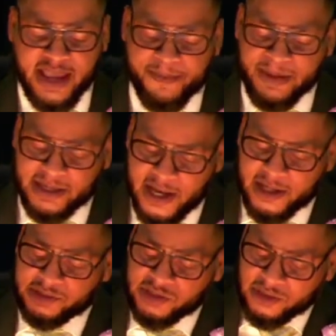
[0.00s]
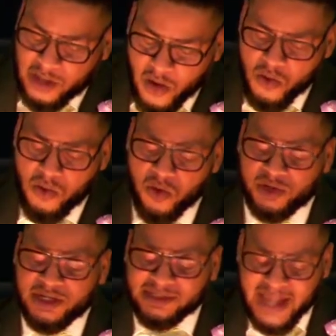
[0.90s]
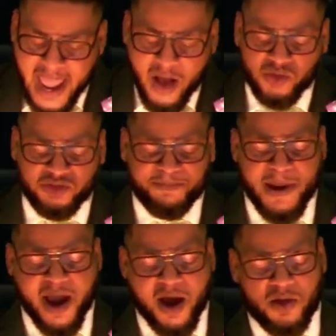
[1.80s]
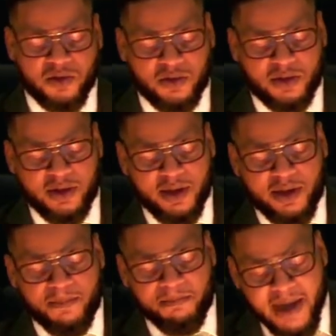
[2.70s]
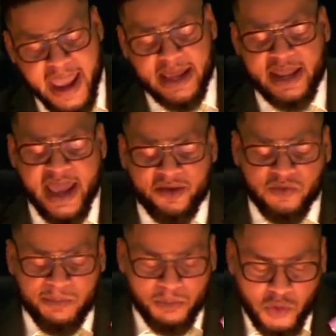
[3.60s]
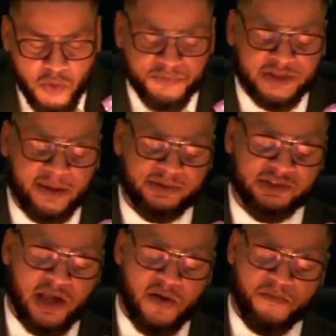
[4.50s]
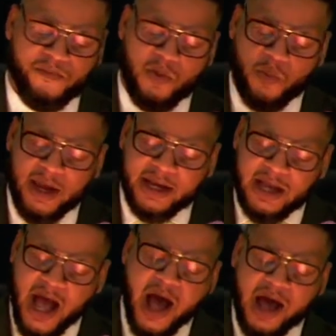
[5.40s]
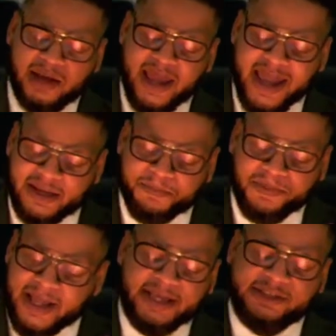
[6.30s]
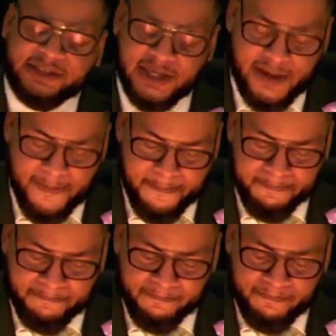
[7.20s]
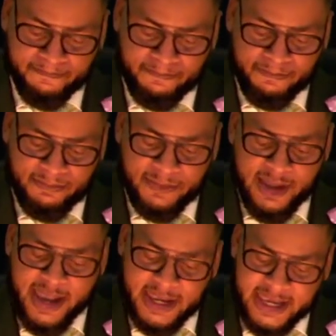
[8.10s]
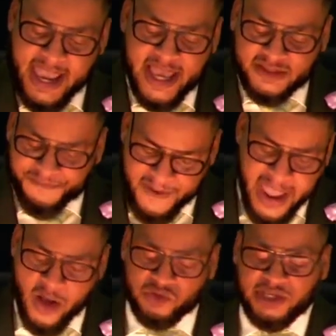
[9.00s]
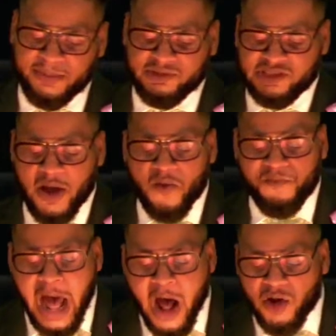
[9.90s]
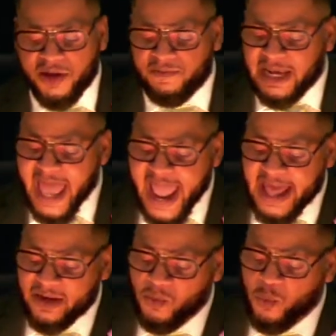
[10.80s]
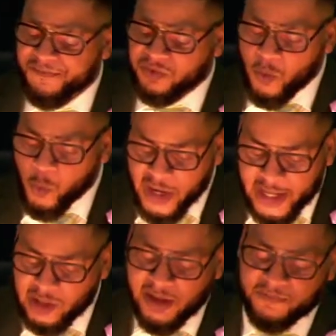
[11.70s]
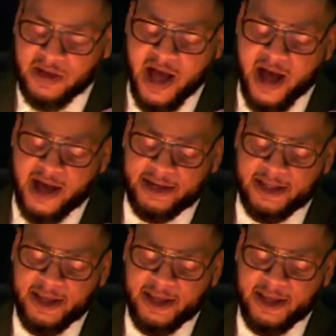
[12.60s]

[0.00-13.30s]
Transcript: had begun to go on a down spiral. Man had removed himself from where God had placed him, and he has found himself out of line with the will of God.